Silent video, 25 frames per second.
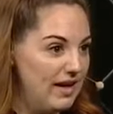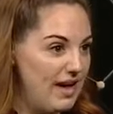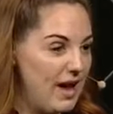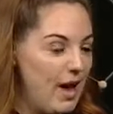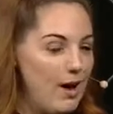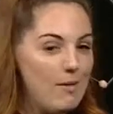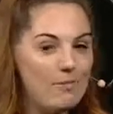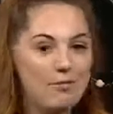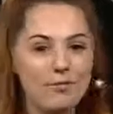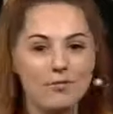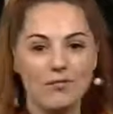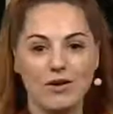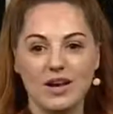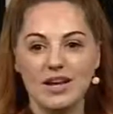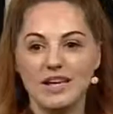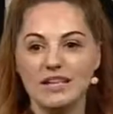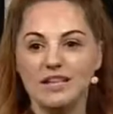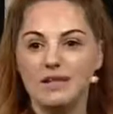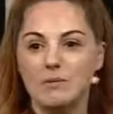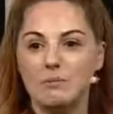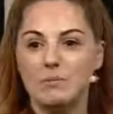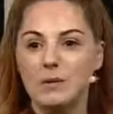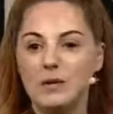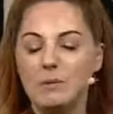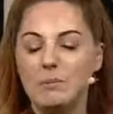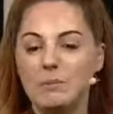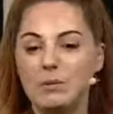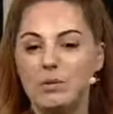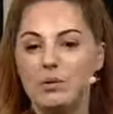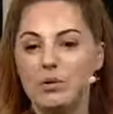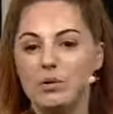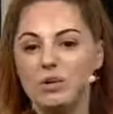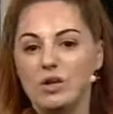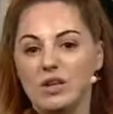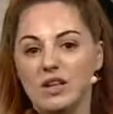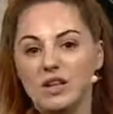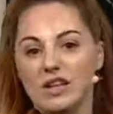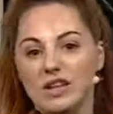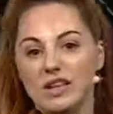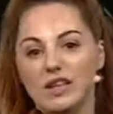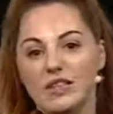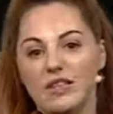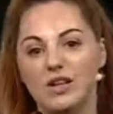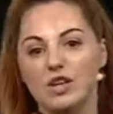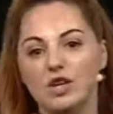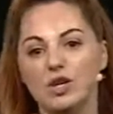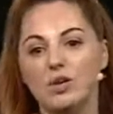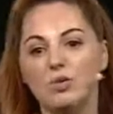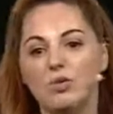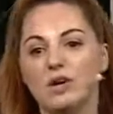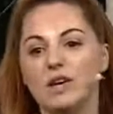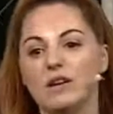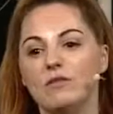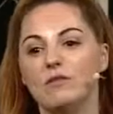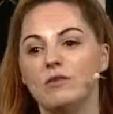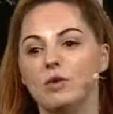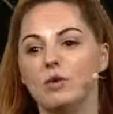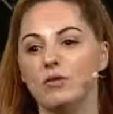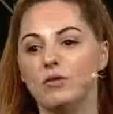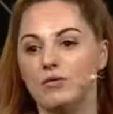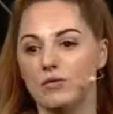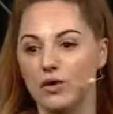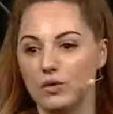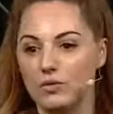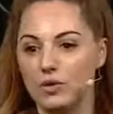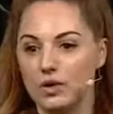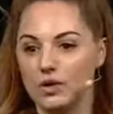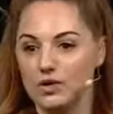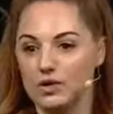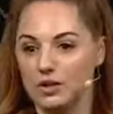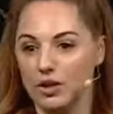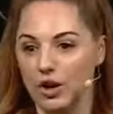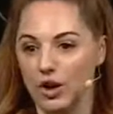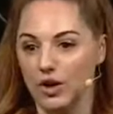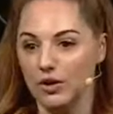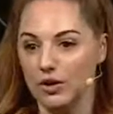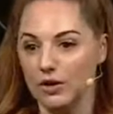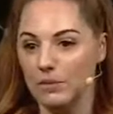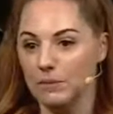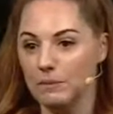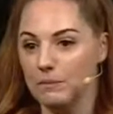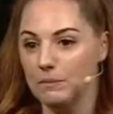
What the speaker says: Upgrade the people that you give your focus on.